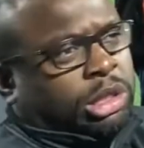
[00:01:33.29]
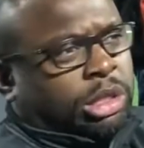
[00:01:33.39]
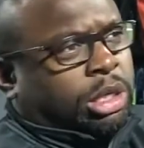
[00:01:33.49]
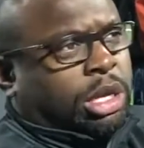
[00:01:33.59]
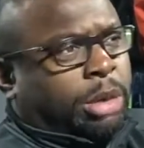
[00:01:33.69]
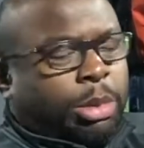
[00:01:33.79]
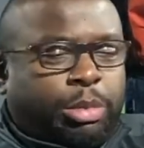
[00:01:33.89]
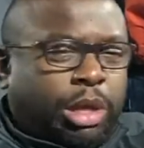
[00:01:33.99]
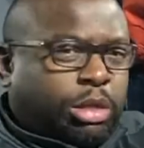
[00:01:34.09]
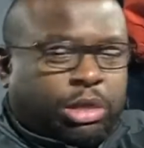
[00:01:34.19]
And I
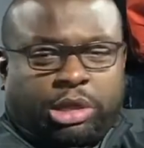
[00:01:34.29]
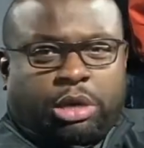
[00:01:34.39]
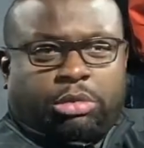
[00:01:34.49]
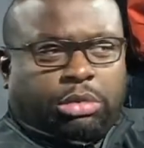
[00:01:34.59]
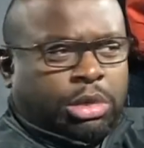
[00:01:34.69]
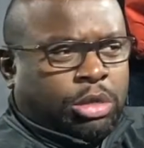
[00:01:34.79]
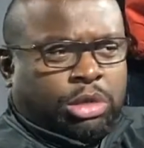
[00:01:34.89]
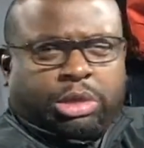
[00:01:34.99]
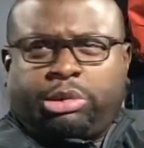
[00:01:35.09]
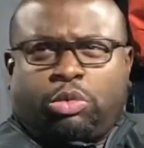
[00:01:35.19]
remember I looked at him
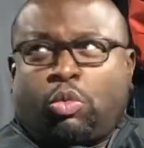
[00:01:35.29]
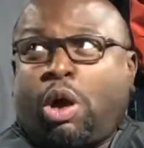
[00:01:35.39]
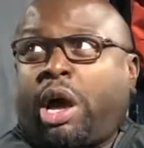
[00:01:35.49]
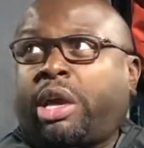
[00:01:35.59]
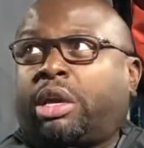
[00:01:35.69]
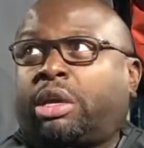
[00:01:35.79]
and said, why?